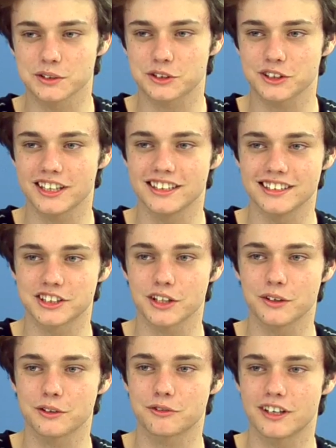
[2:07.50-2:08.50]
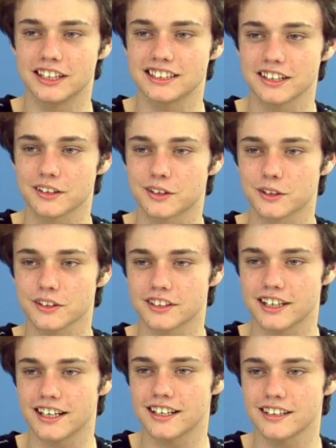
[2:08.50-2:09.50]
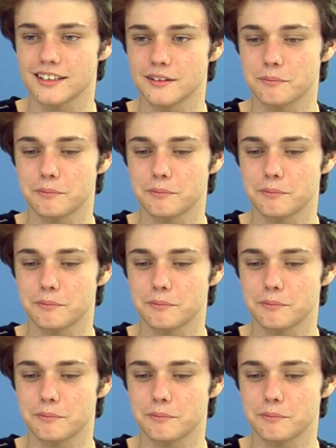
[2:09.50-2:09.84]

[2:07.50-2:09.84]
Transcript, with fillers: was trying to show her friends how to curl her hair,